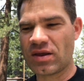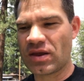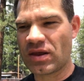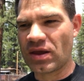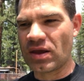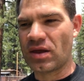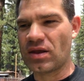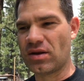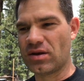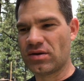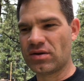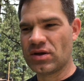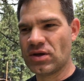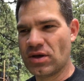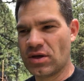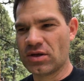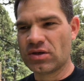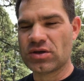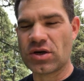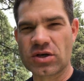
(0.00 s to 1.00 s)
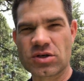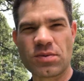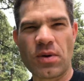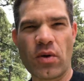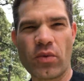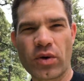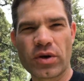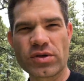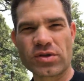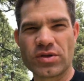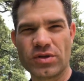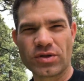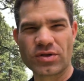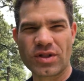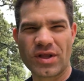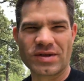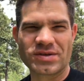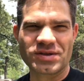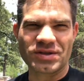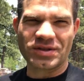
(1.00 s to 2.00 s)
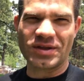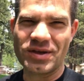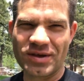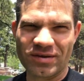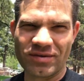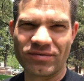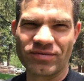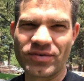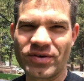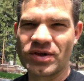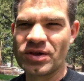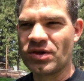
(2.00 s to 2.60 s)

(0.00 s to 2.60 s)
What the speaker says: and talked about what does it look like to live